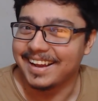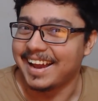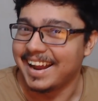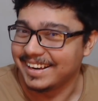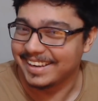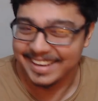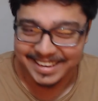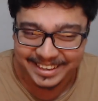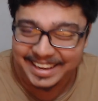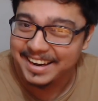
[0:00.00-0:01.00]
And
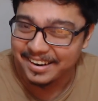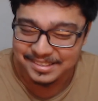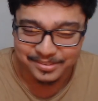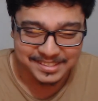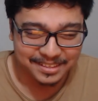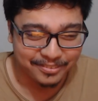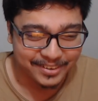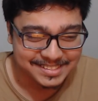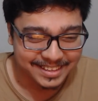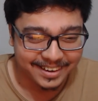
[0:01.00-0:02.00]
you can hear his whistle
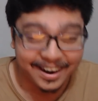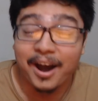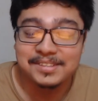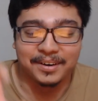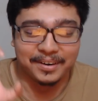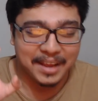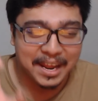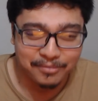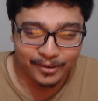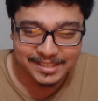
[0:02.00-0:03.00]
voice there. Oh, sorry,
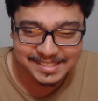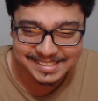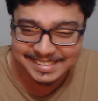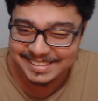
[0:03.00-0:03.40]
head voice.